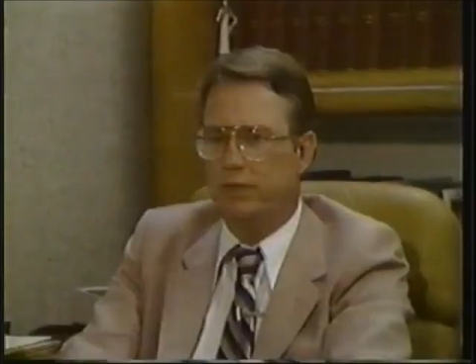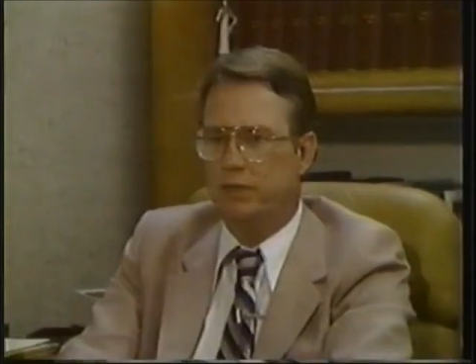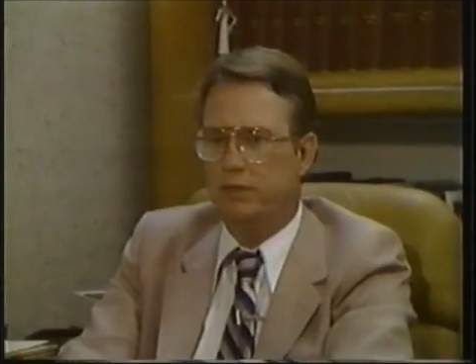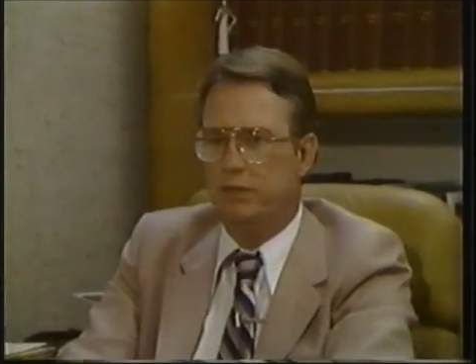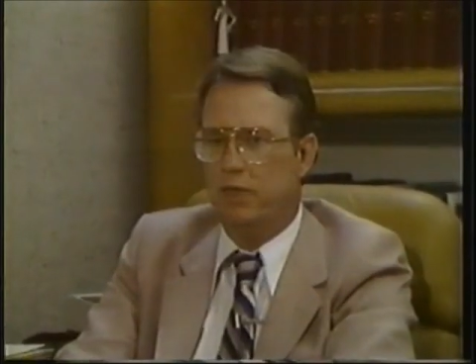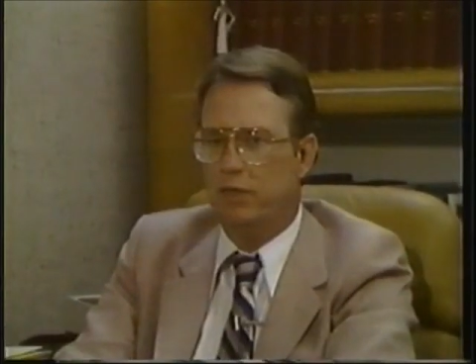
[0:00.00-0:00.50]

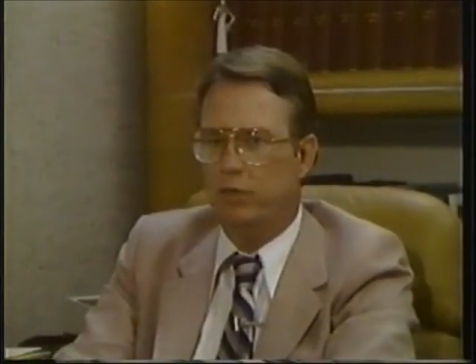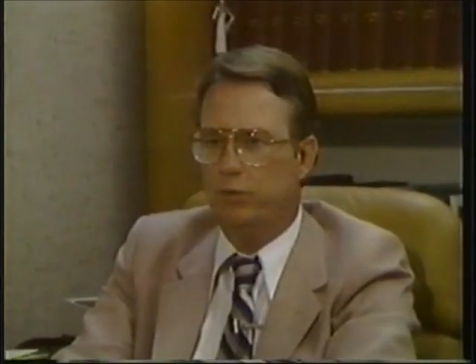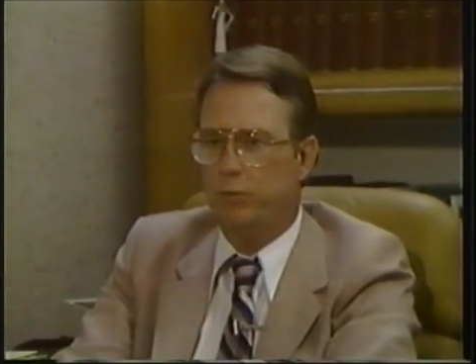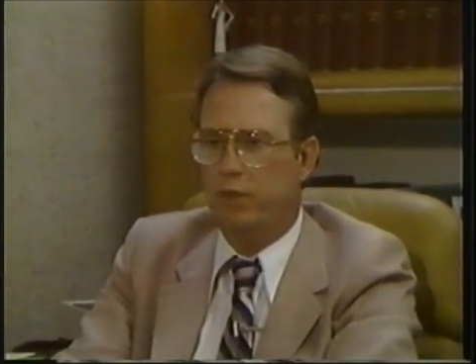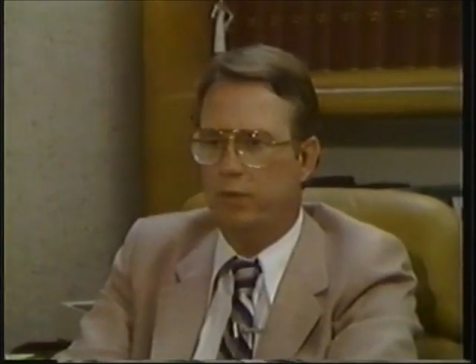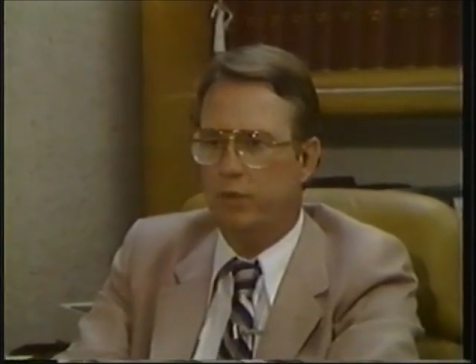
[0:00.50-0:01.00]
weeks, he's not
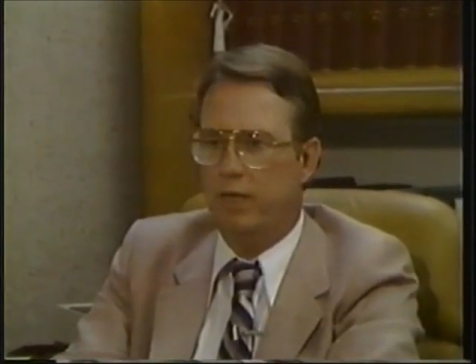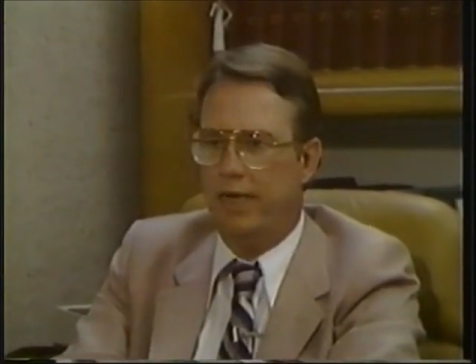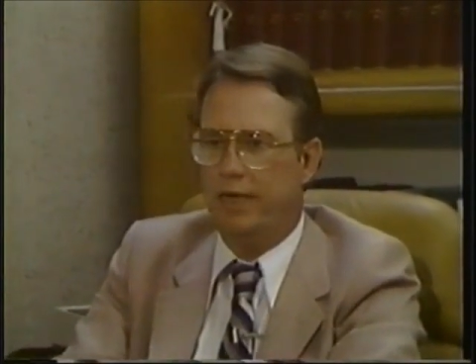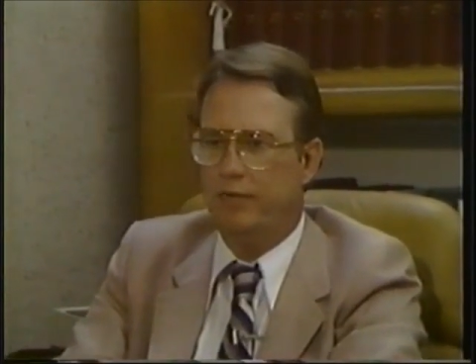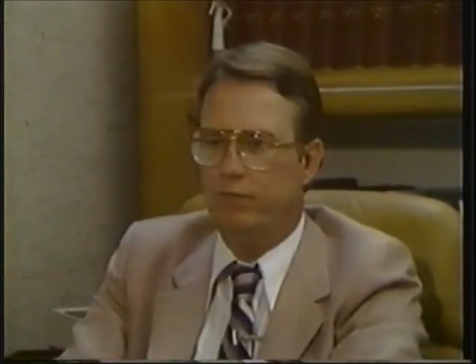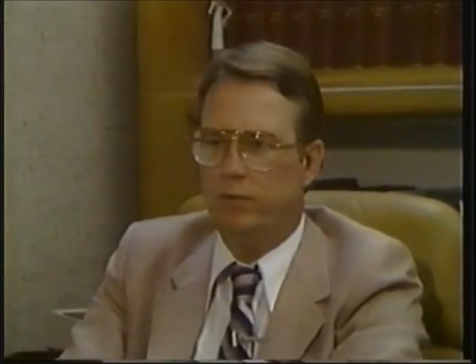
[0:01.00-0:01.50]
going to be able
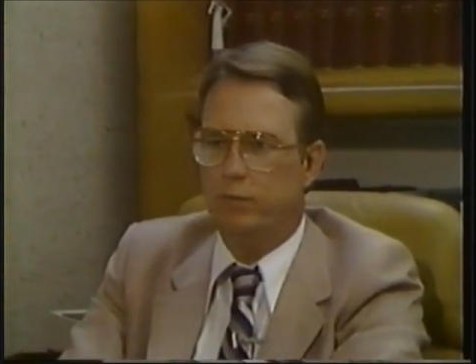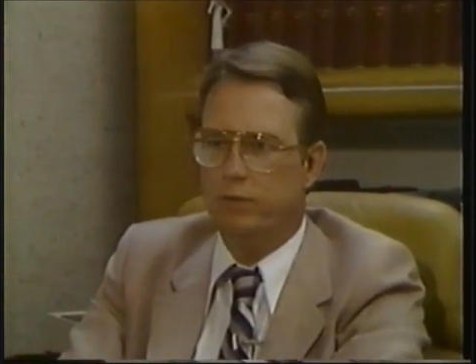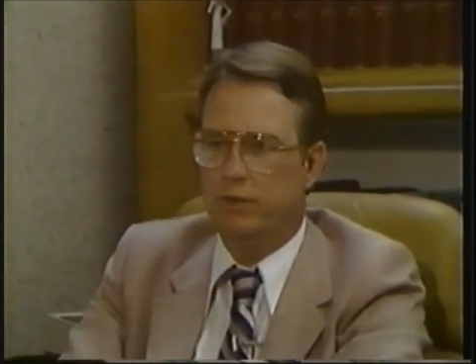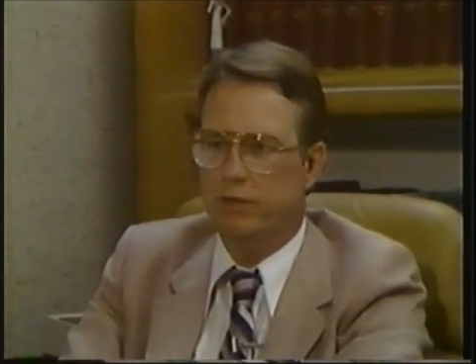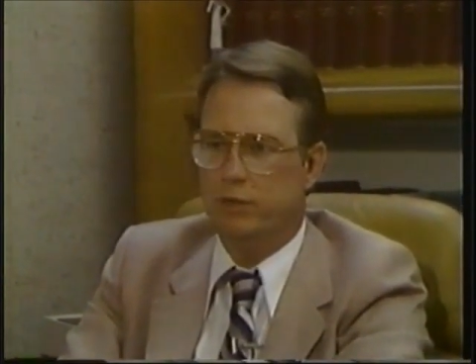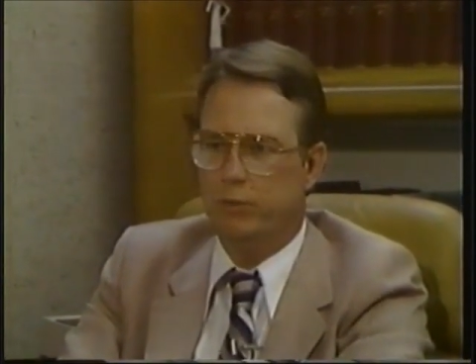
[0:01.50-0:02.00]
to actively
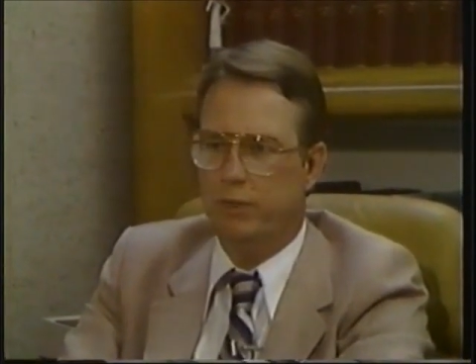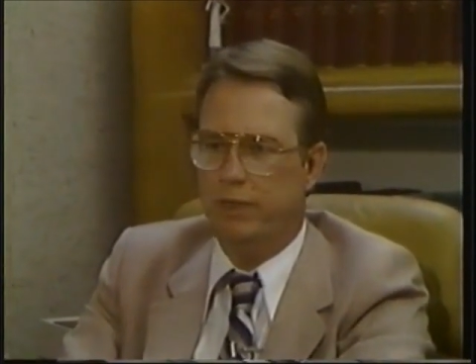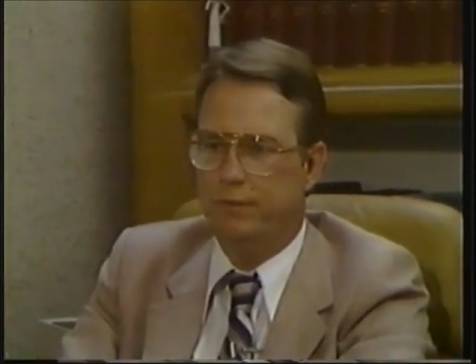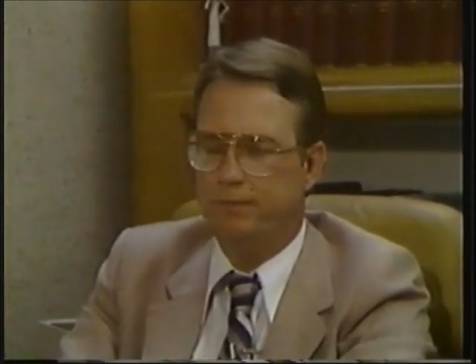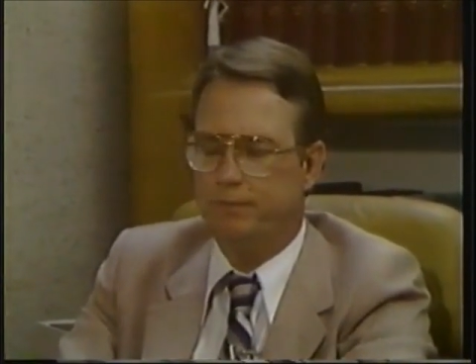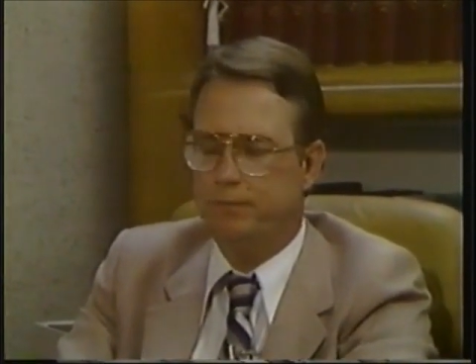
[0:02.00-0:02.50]

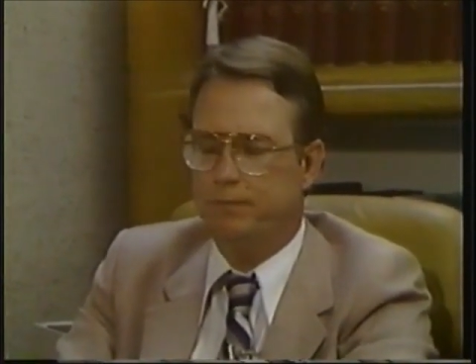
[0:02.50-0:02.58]
participate